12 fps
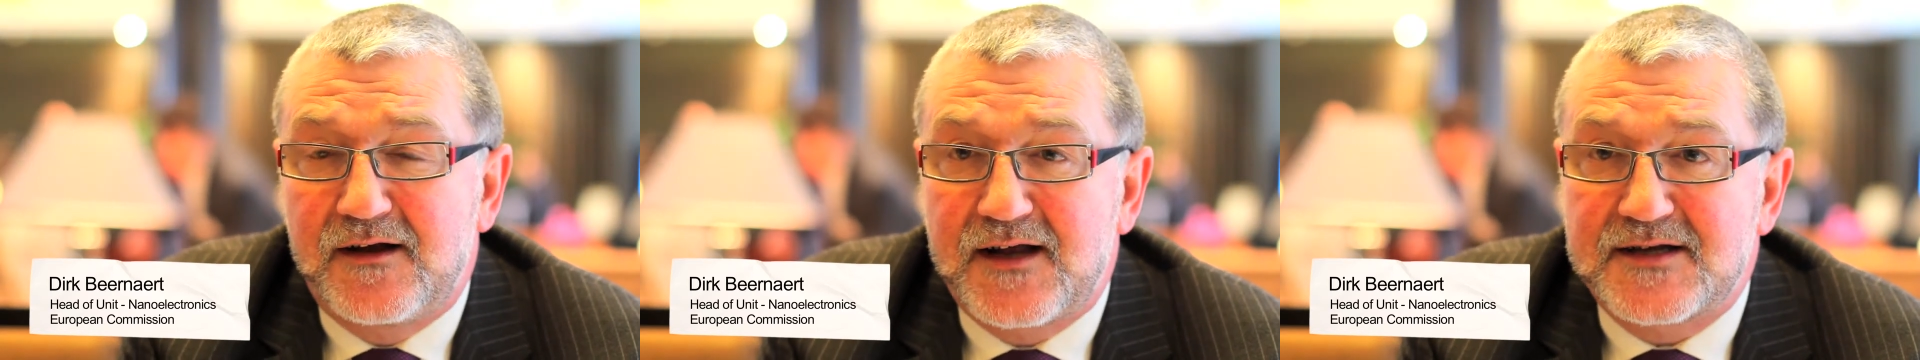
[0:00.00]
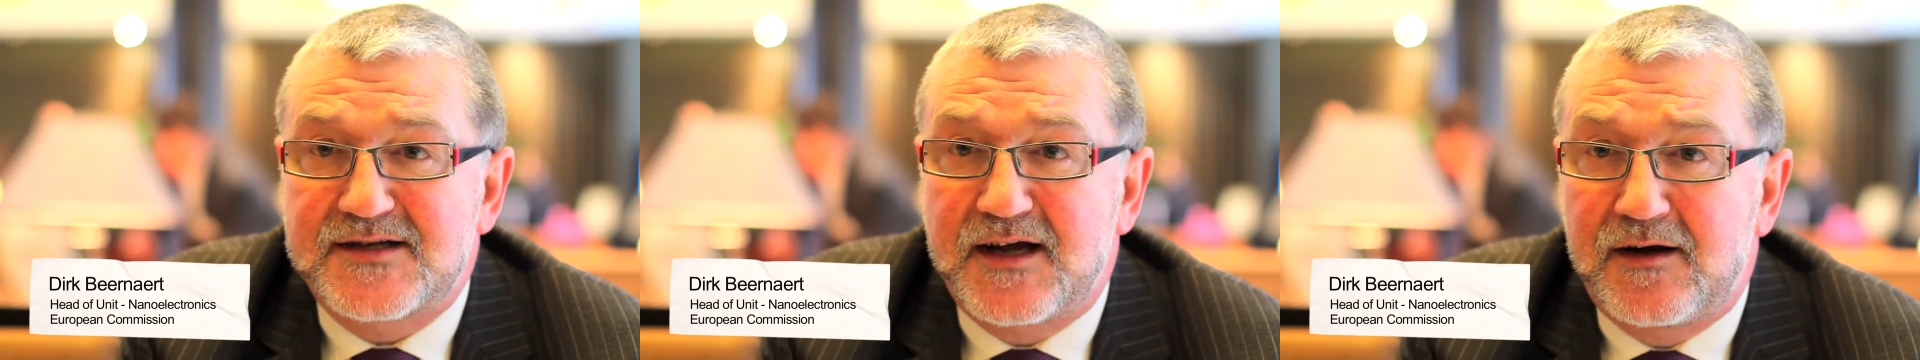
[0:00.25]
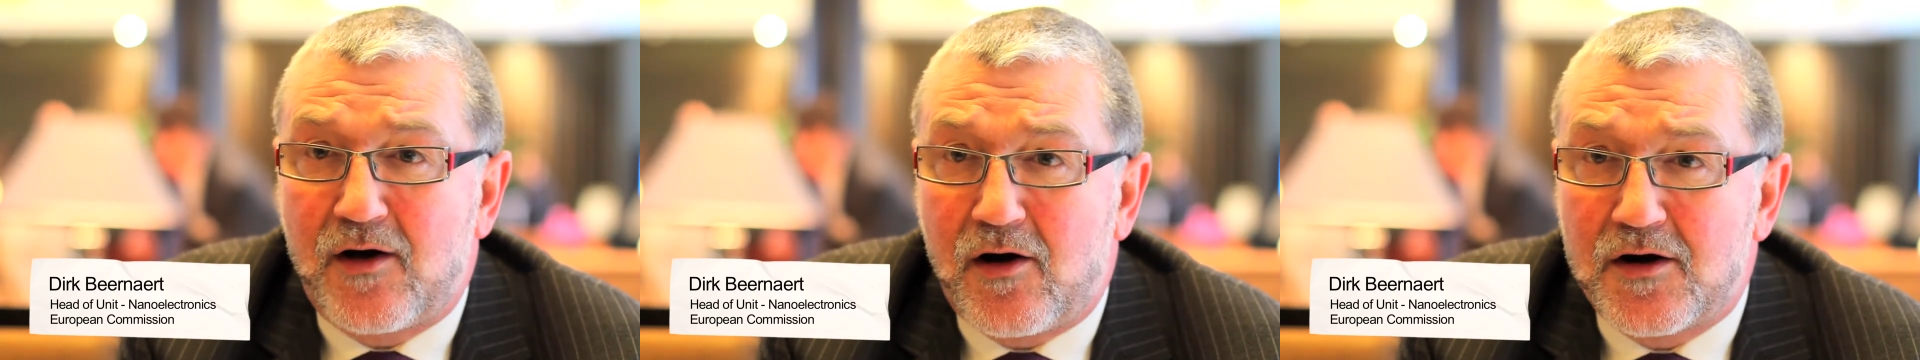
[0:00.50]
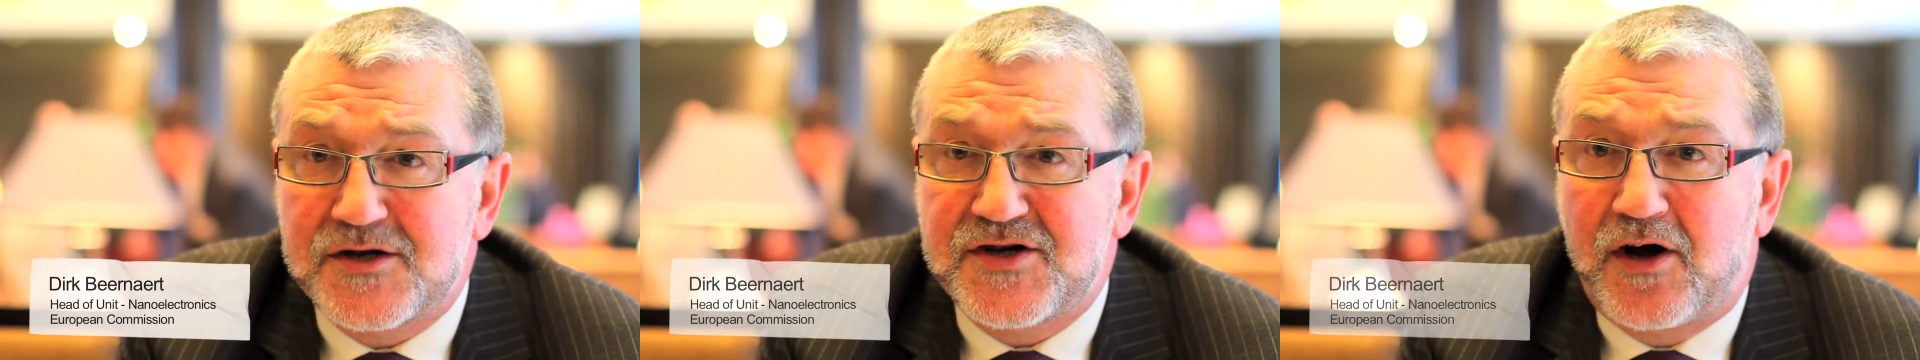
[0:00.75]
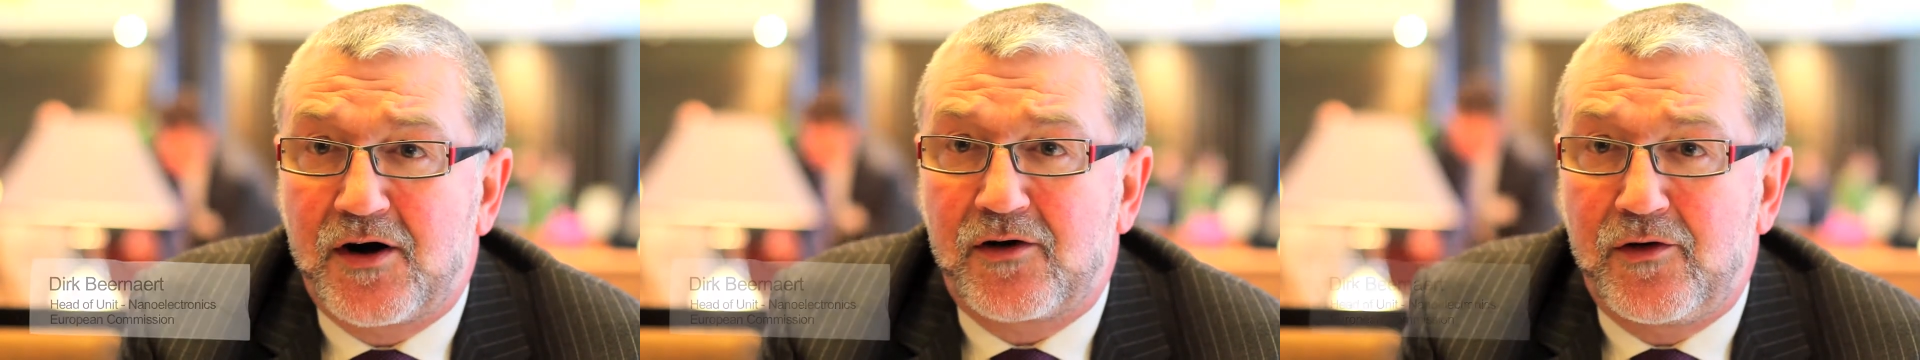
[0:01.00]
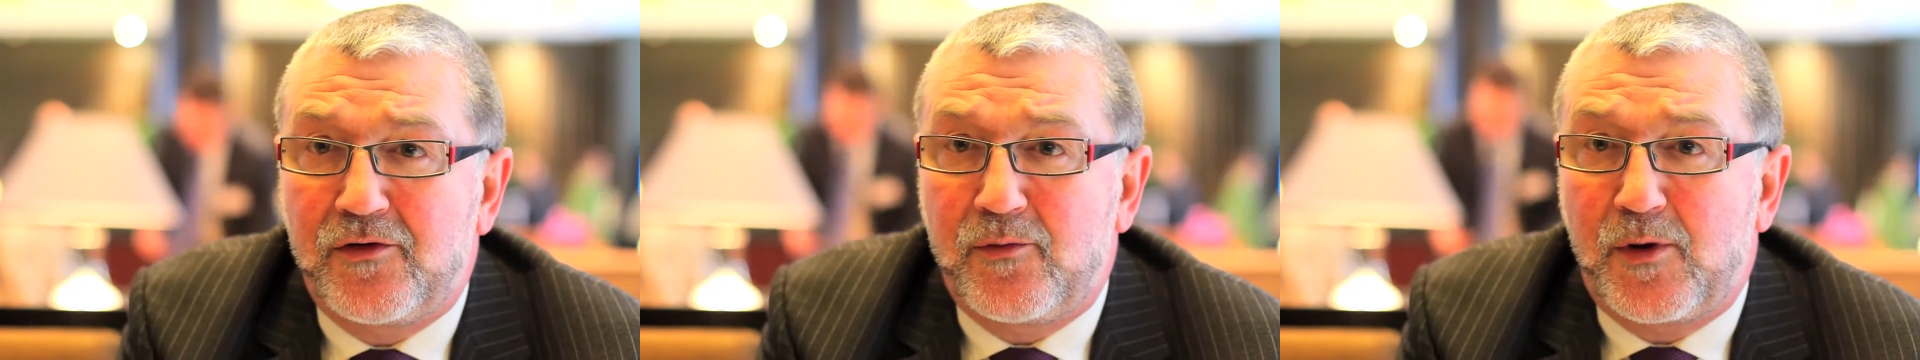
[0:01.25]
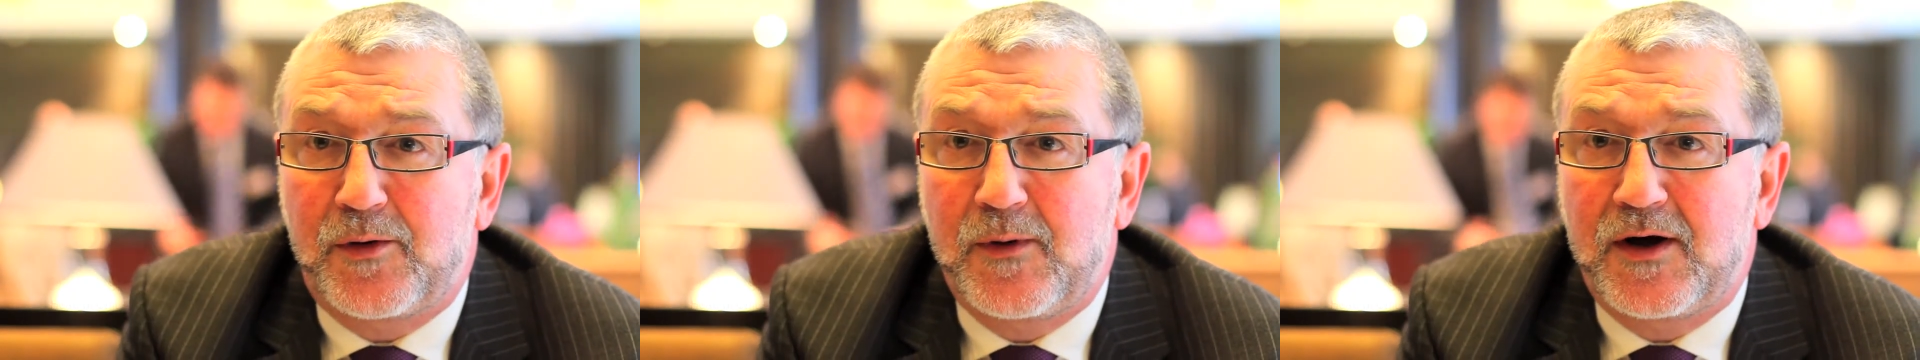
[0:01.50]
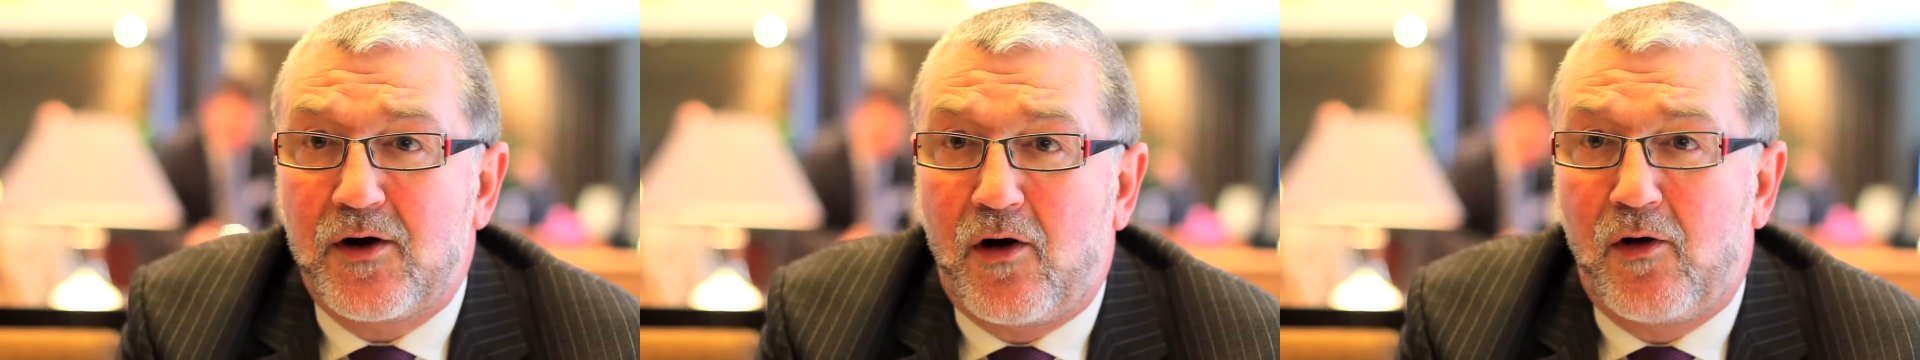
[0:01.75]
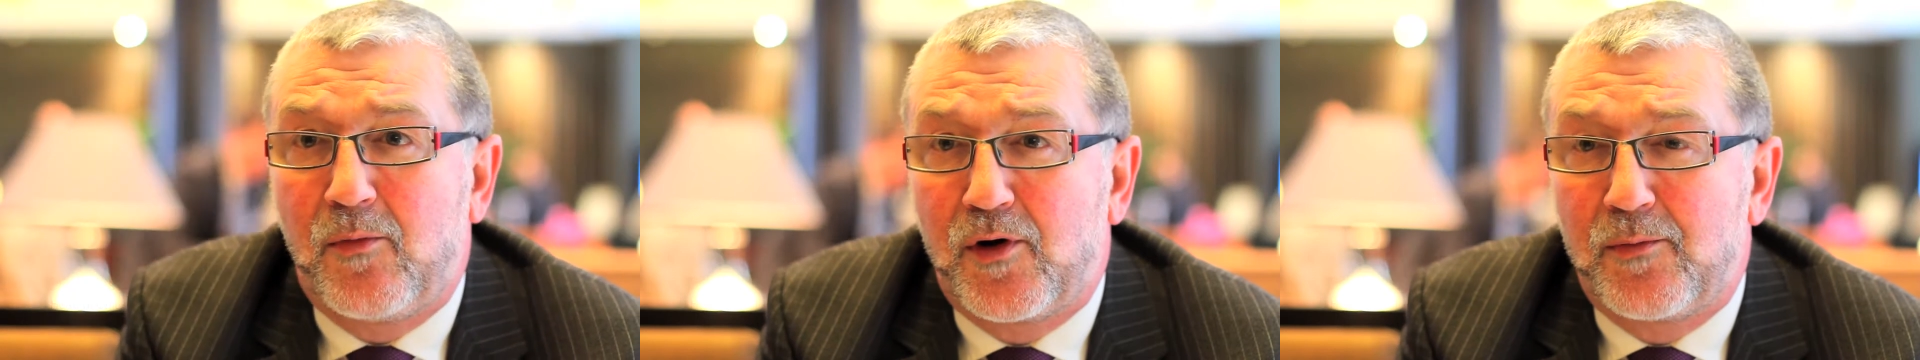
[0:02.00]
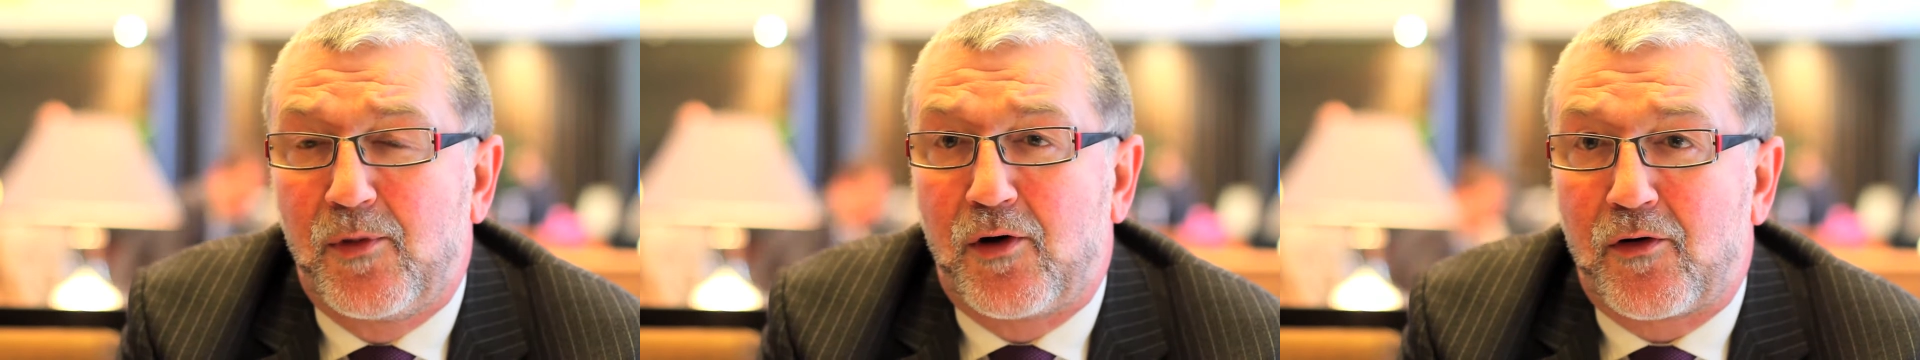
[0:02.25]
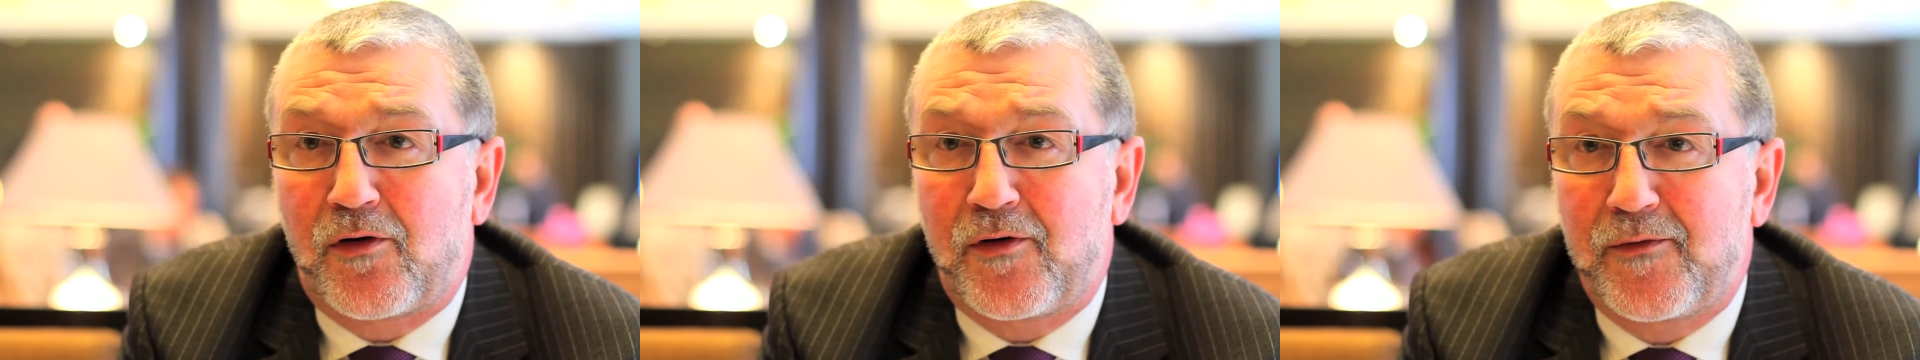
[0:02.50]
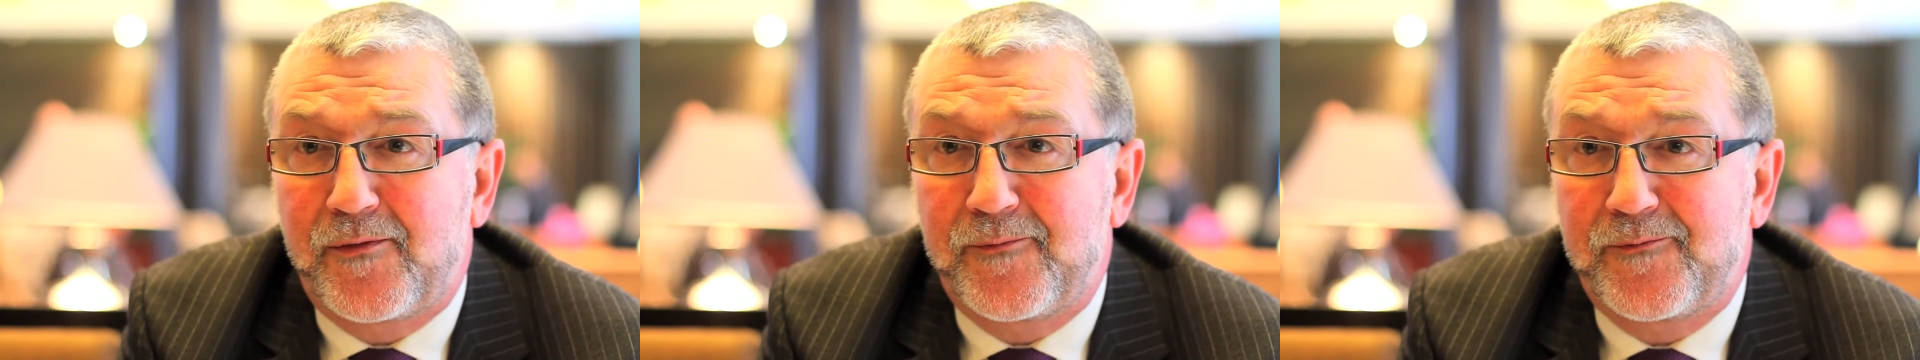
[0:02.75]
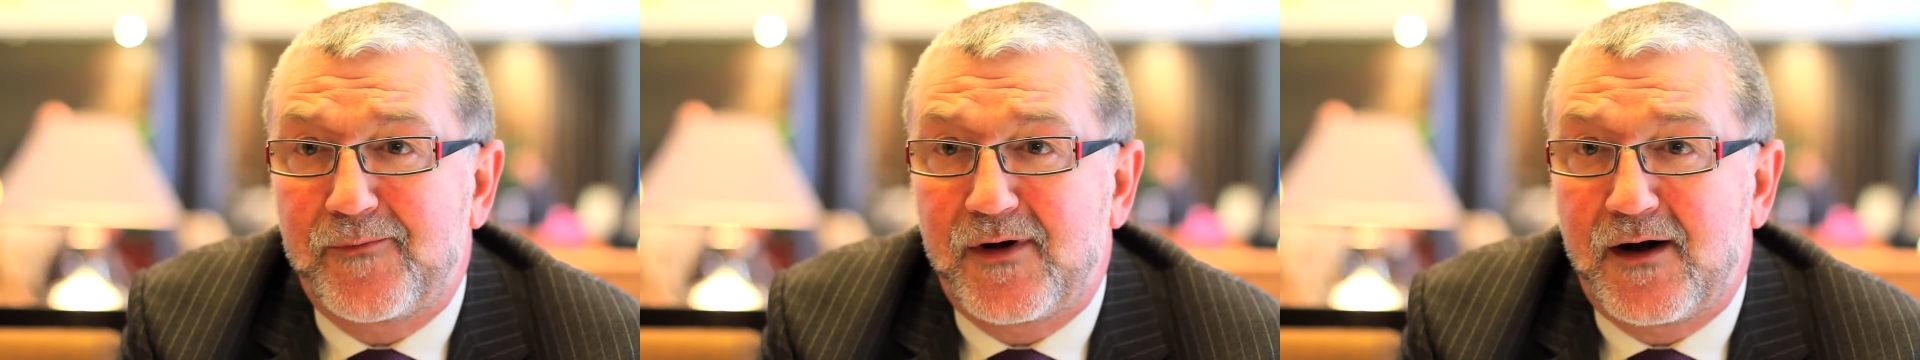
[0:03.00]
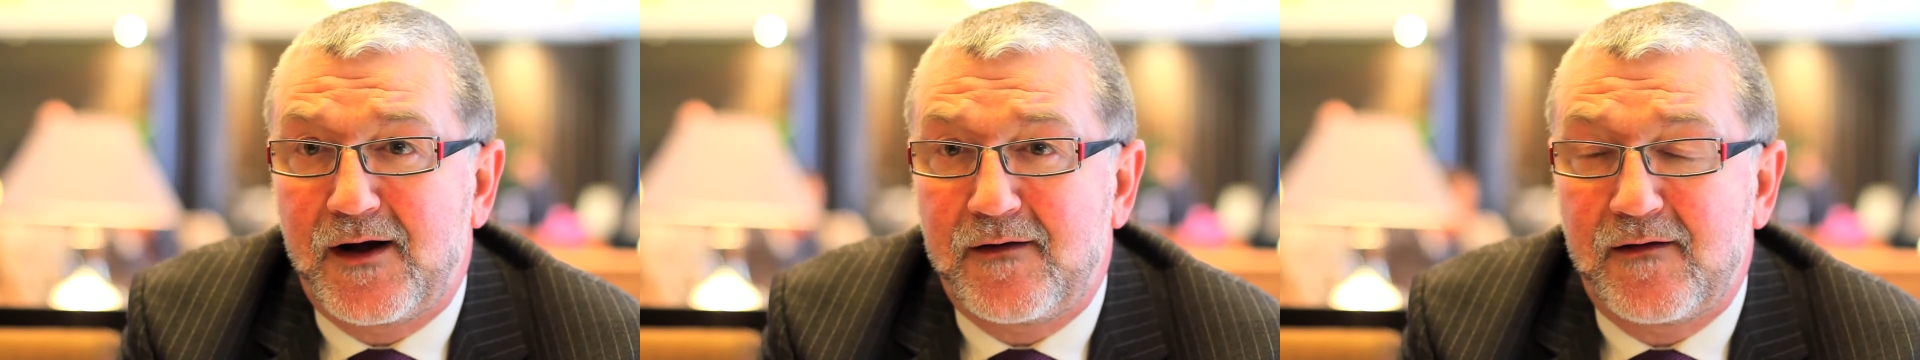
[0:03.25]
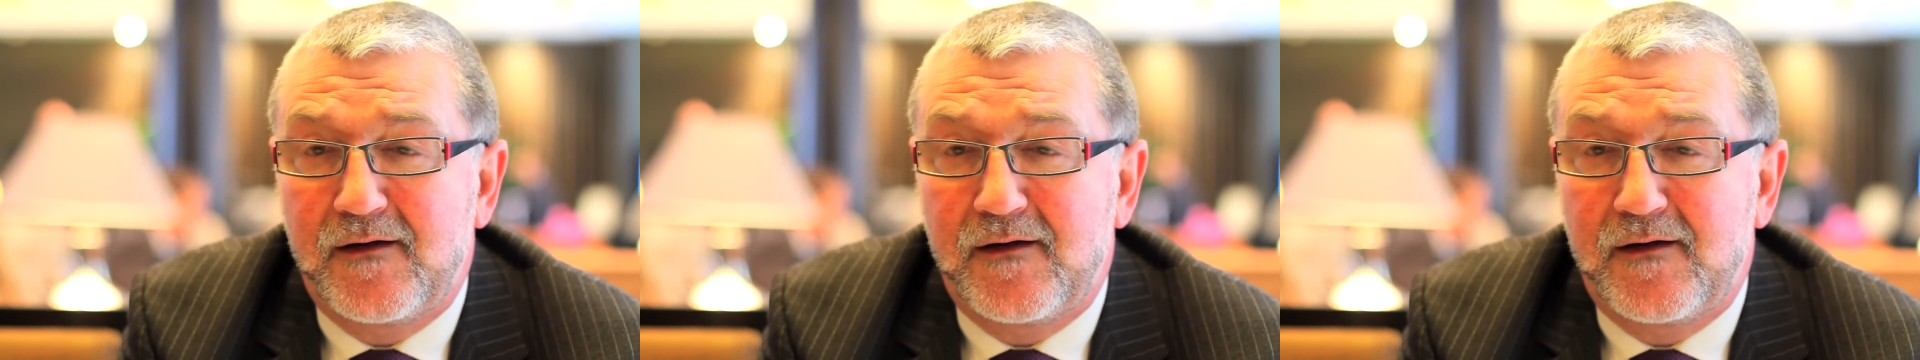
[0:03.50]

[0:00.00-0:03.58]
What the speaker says: That's in our jargon what we call more, right?